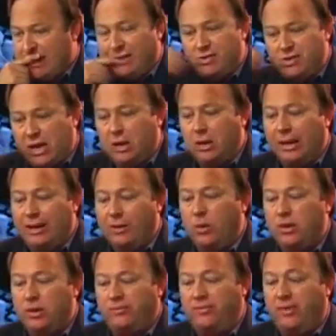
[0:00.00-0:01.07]
dealing with
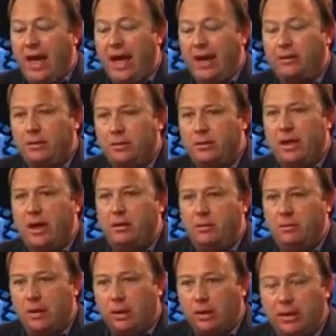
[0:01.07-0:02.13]
the fact that
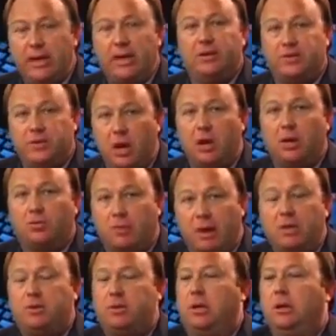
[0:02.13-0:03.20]
the elite has gone
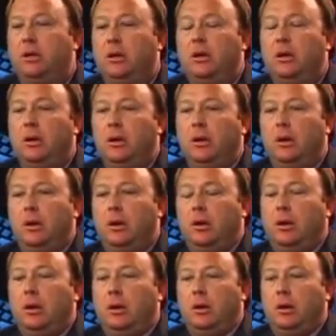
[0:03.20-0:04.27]
crazy.
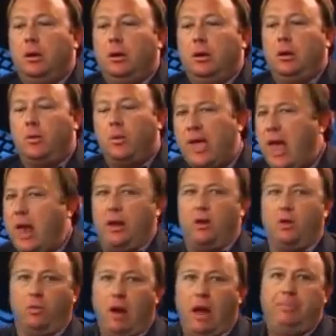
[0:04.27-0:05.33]
Look, we had a
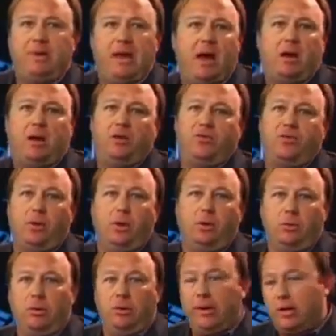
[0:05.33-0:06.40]
corrupt, out-of-control
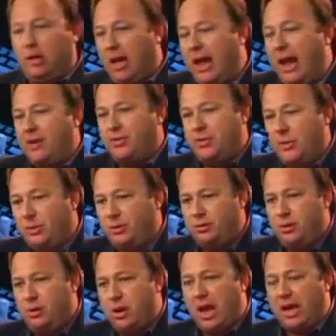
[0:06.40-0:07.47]
ruling class
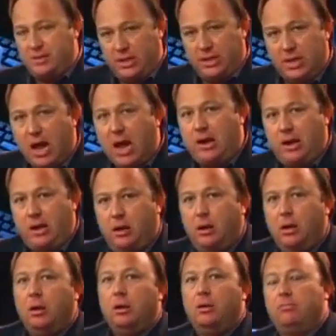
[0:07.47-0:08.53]
in 1990.
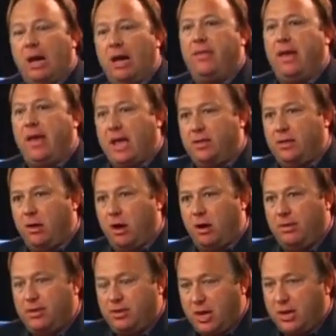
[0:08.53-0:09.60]
But they had the
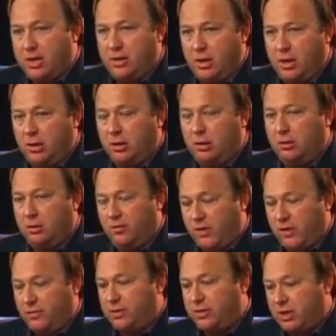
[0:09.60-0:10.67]
Army study DU in the
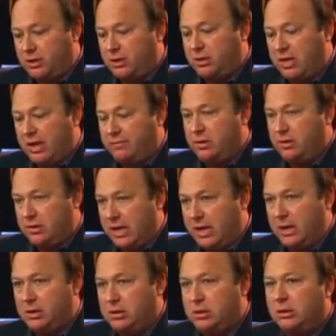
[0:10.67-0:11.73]
50s, 60s, 70s,
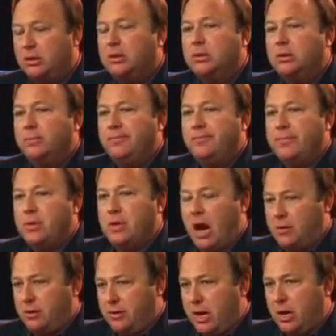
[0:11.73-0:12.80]
80s.
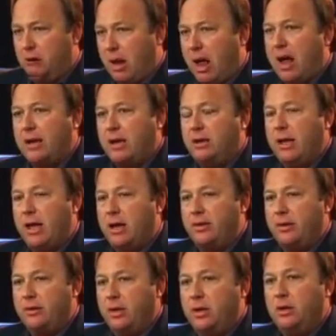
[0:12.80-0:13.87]
Dr. Doug Rockey, the head of
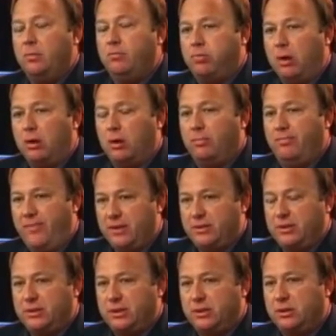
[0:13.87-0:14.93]
their DU program,
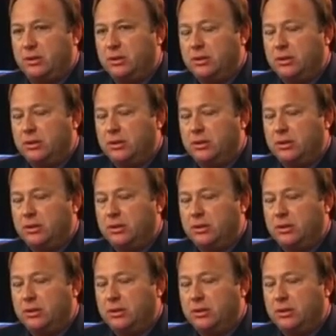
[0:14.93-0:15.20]
physicist,